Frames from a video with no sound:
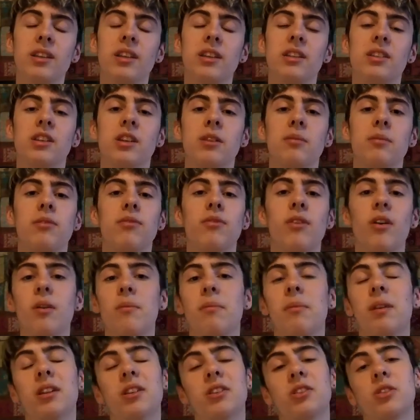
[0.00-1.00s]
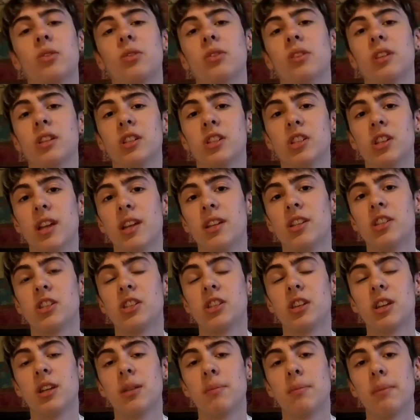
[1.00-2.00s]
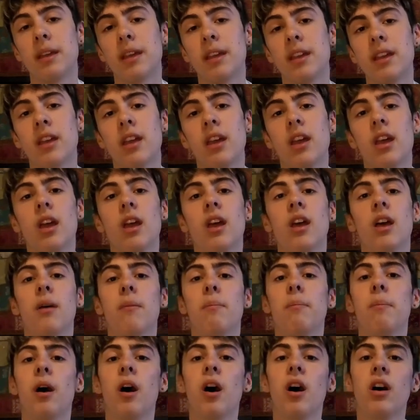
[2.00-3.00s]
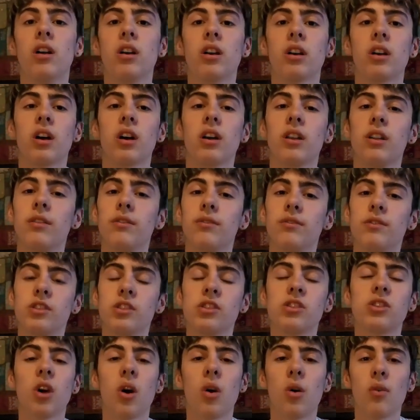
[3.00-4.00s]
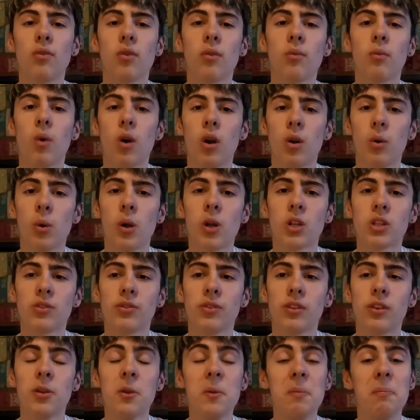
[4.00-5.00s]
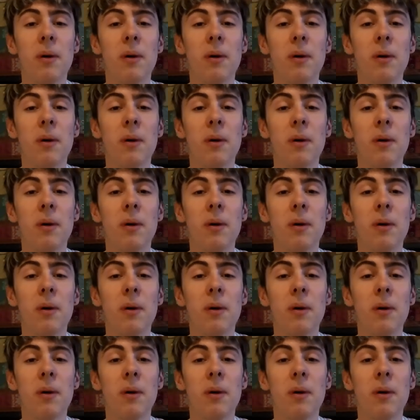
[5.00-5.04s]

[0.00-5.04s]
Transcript: It's going to be very minuscule that the changes are going to be, but kind of just go off of what works for you.